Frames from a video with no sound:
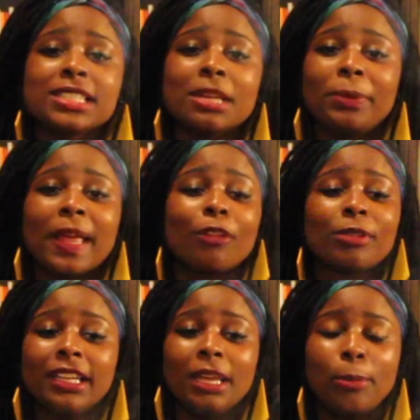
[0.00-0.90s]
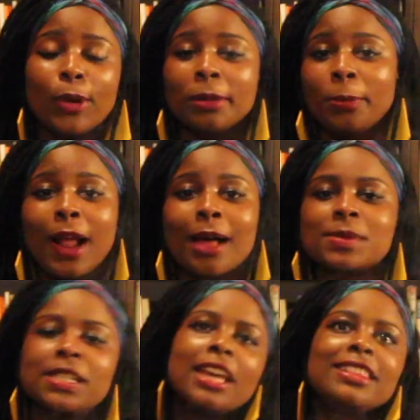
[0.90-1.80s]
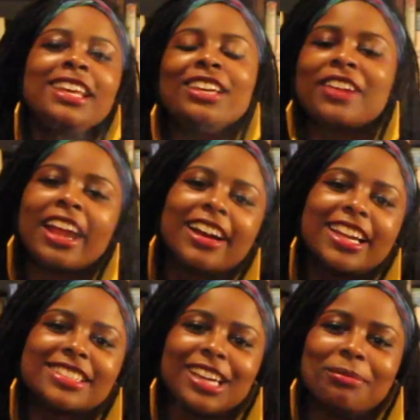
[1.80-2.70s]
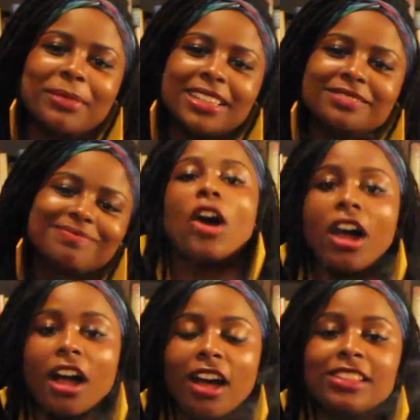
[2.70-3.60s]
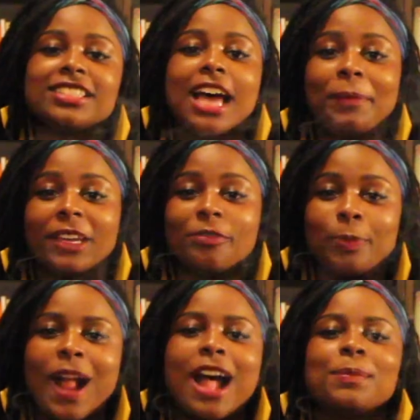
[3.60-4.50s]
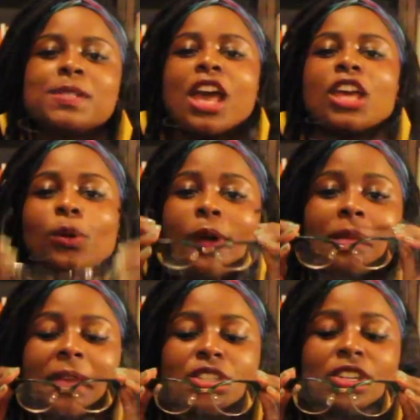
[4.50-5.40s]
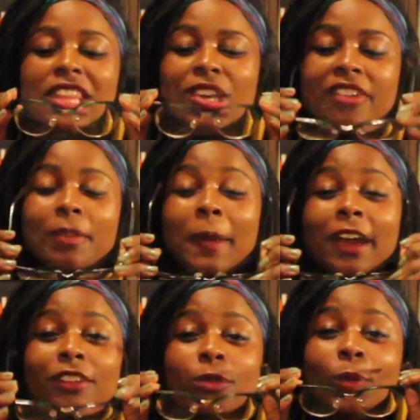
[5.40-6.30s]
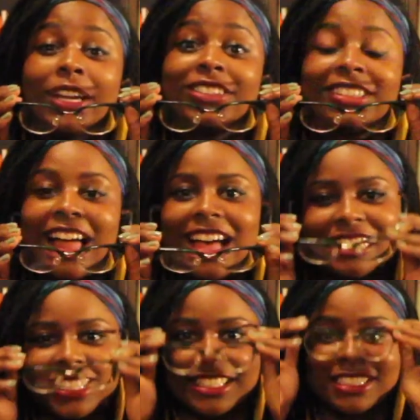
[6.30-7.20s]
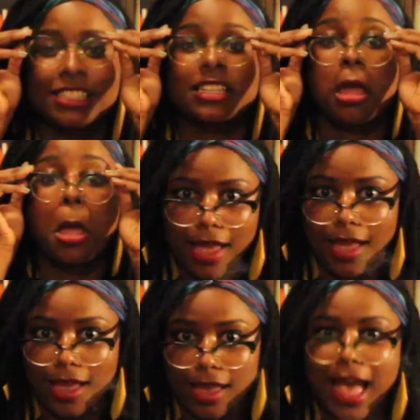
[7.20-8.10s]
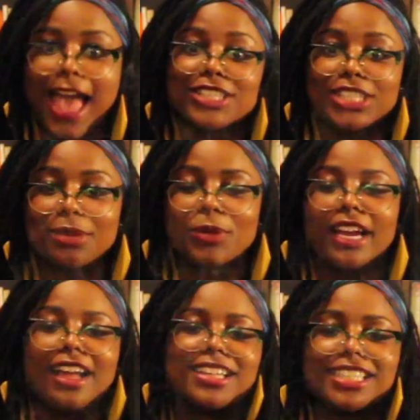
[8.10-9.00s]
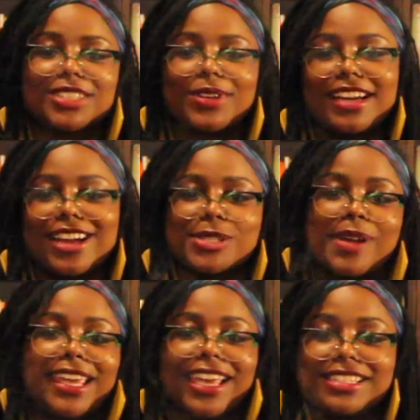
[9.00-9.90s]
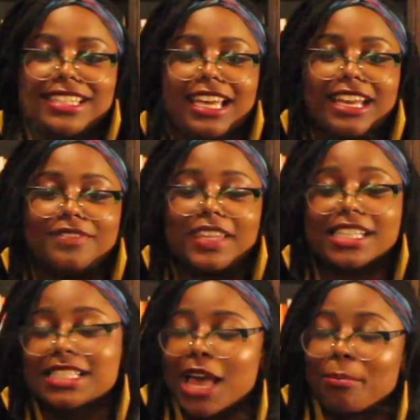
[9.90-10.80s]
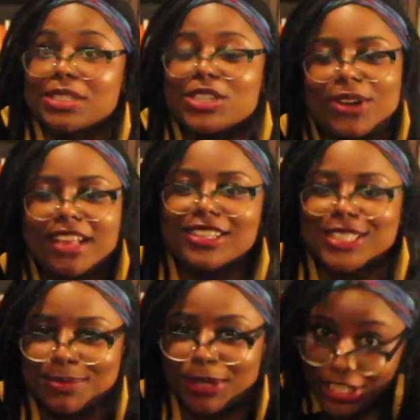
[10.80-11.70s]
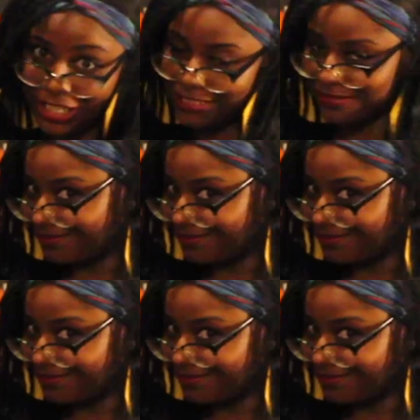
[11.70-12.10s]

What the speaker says: can play really important props. Think of Harriet Tubman. On the topic of props, you want to make sure that you have a pair of weird glasses. I actually am wearing contacts right now, so I can't see out of these, but don't I look smarter?